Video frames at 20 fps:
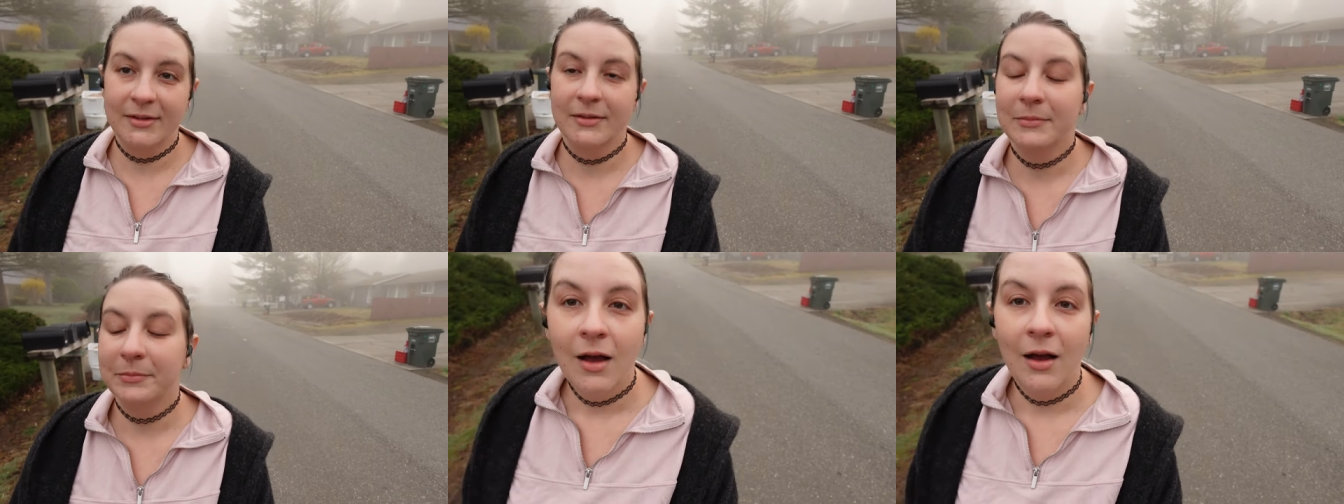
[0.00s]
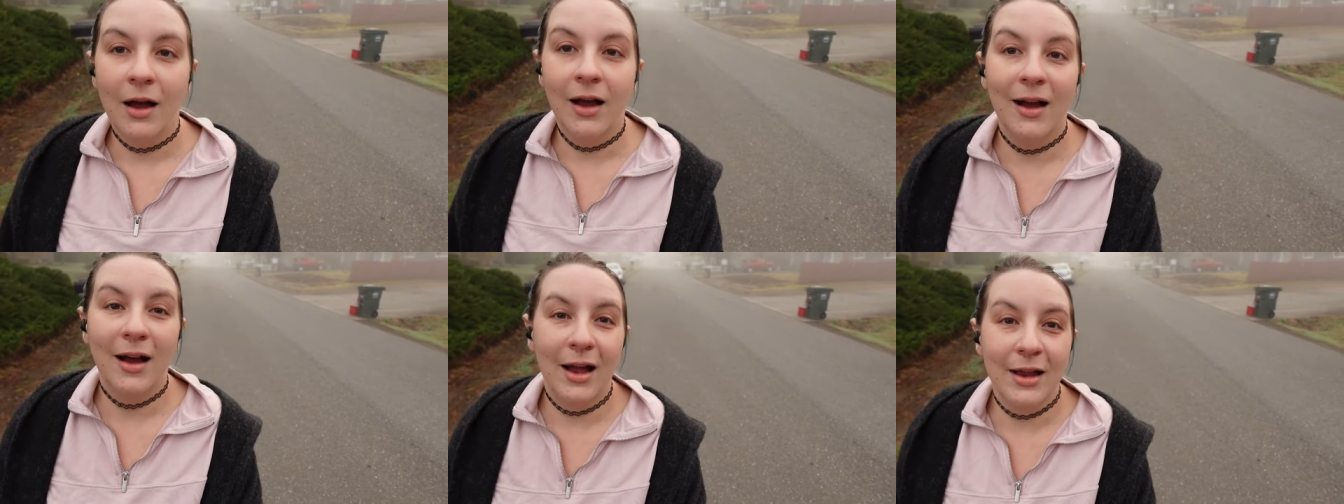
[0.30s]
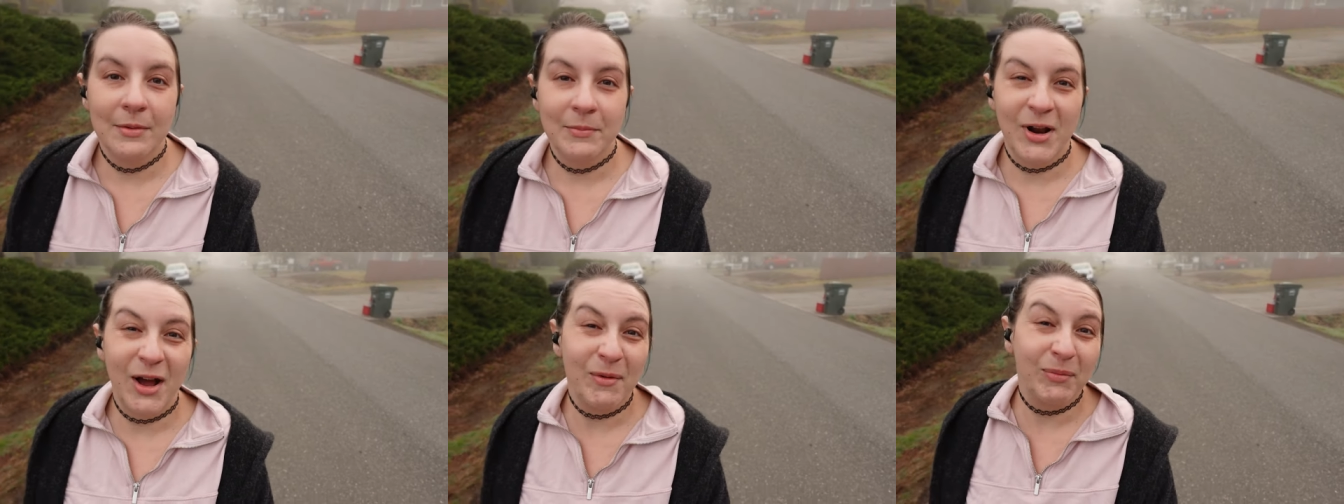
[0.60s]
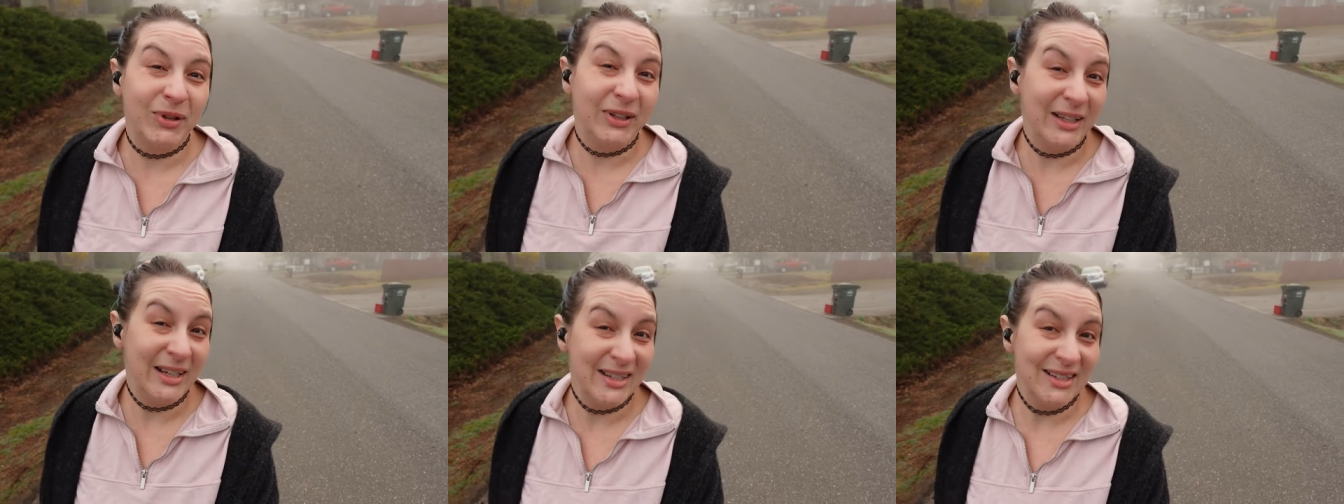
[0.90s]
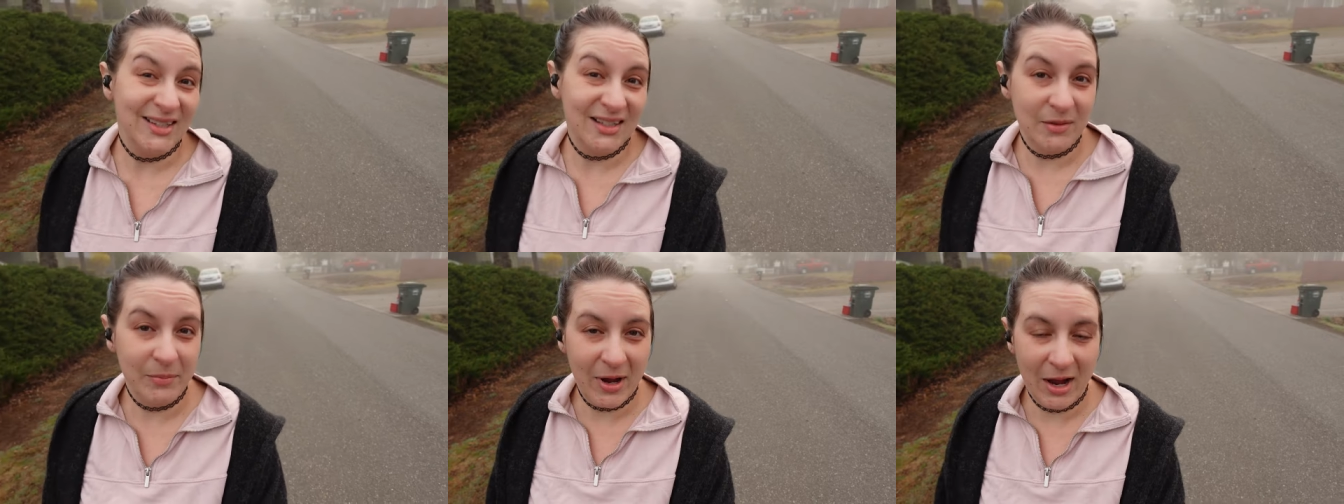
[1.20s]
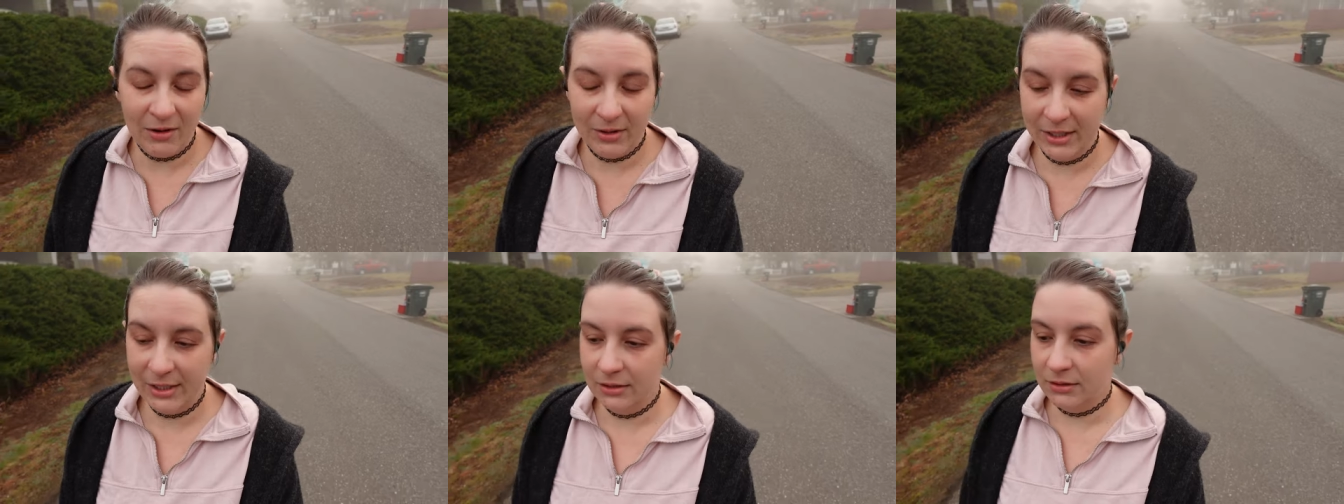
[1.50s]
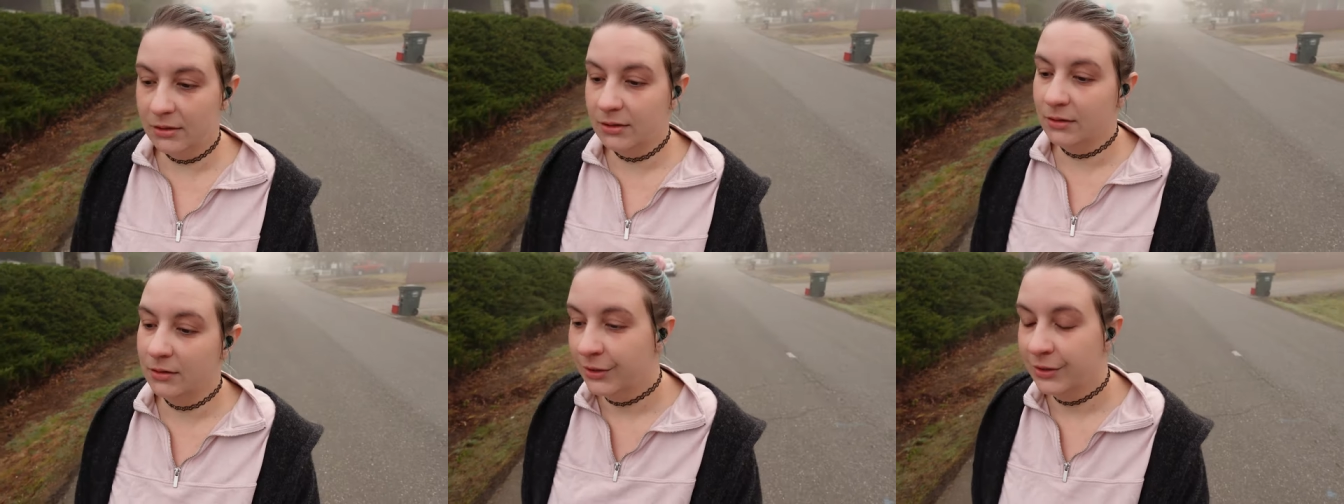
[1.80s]
Uh, I am not pleased about it.
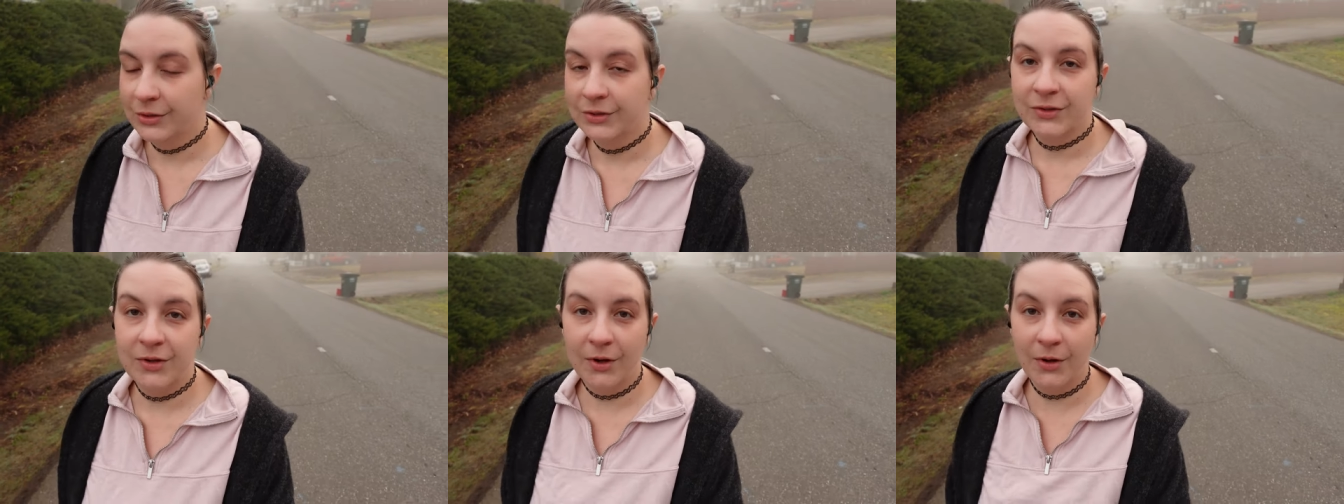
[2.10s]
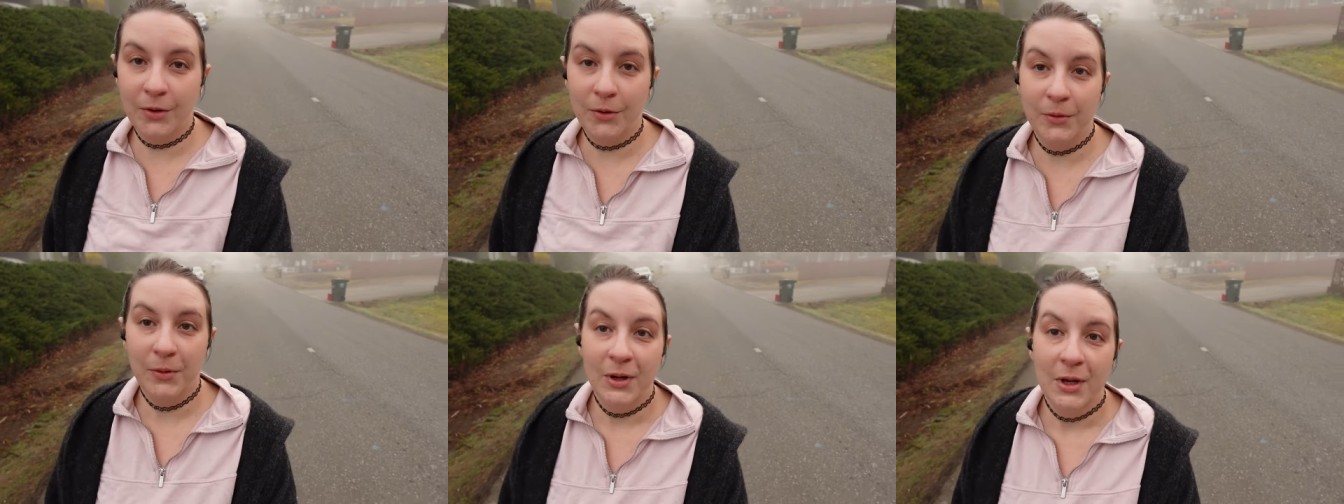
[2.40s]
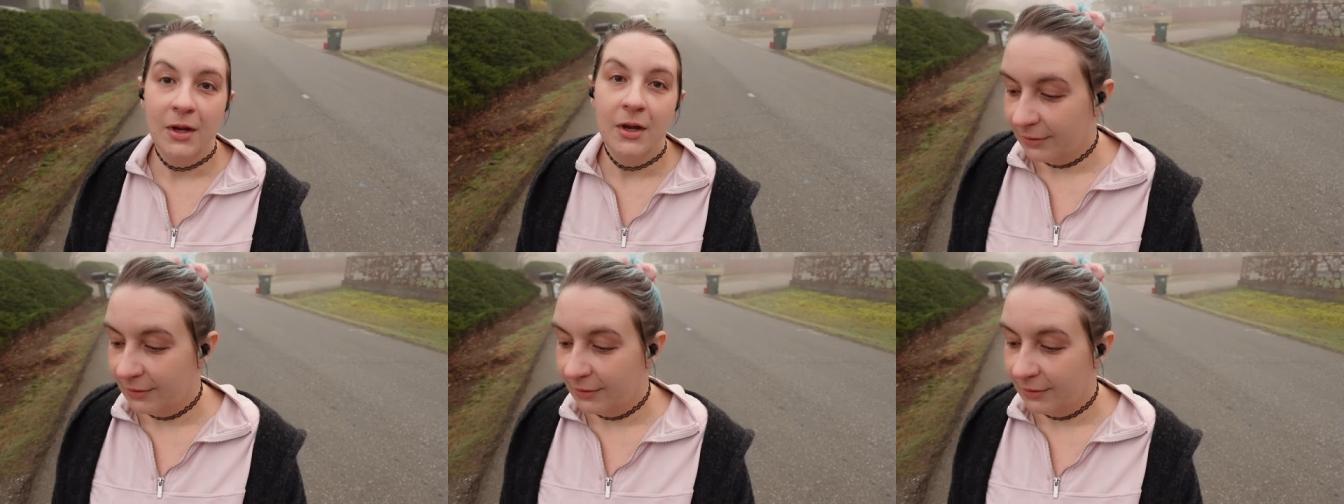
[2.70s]
So